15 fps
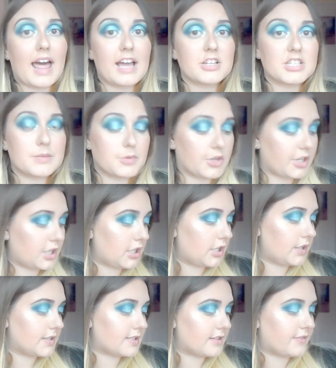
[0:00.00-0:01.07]
lash, I'm going to
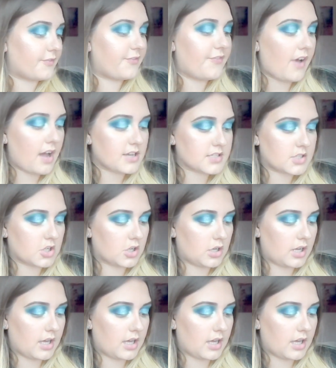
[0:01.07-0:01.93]
use the first